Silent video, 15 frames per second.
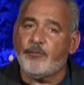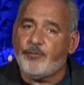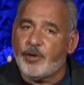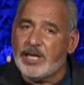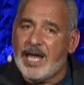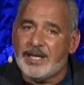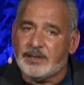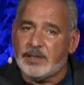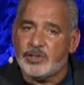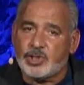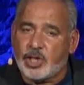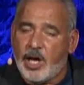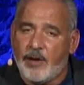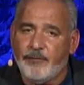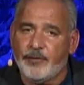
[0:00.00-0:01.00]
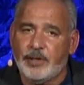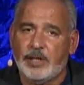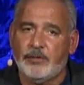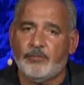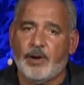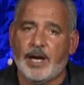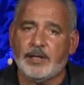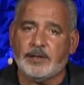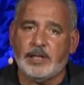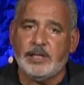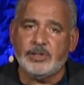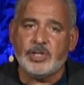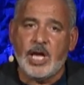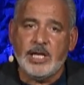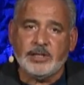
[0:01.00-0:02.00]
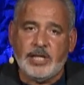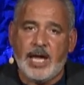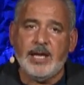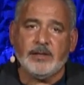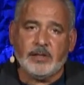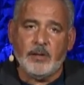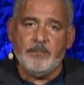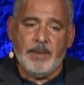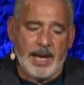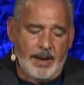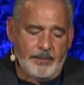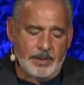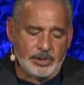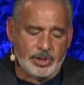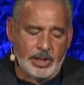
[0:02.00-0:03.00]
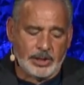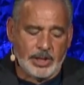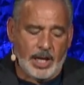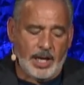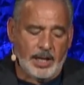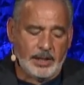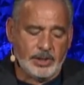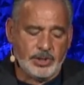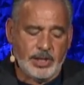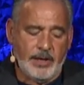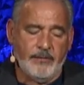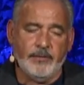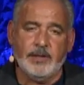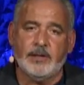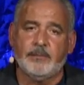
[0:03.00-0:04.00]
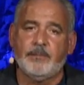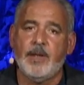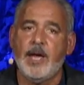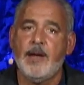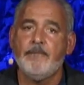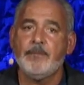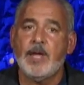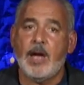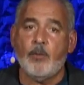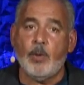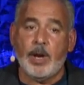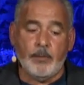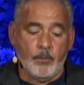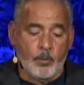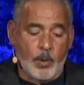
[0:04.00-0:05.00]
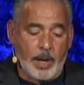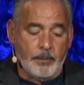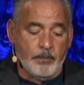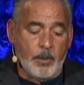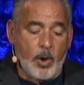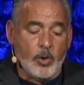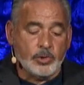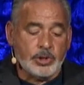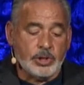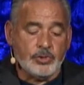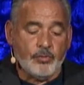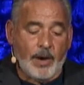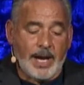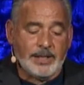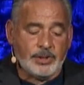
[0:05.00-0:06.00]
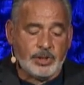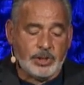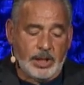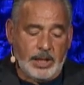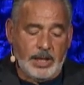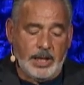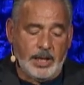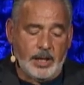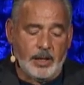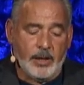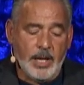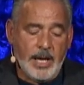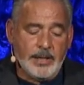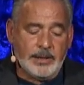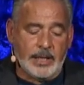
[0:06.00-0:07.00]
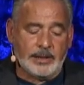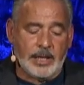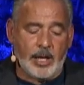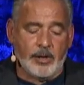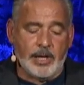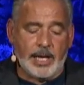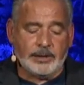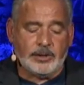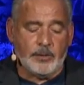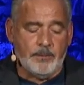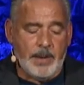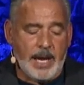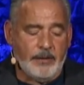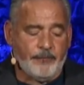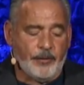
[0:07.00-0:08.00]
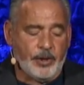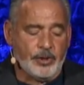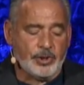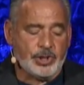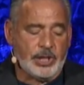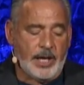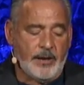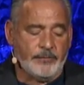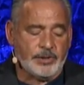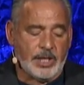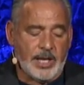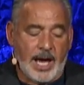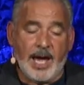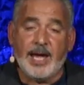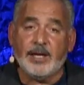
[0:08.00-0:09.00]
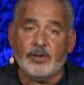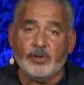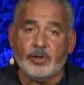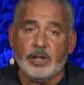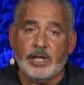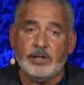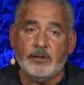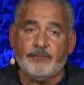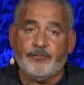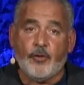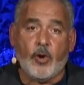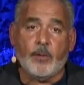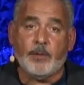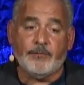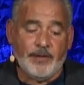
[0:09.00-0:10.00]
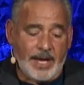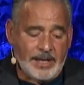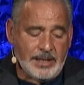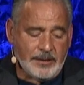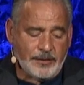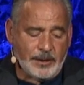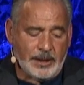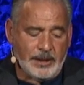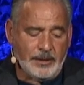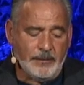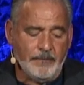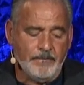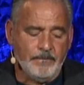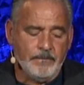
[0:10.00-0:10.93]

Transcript: forget this covenant, right? These 10 commandments that God has given them. And when, when Moses writes here that they are not to make for yourselves an idol in the form of anything,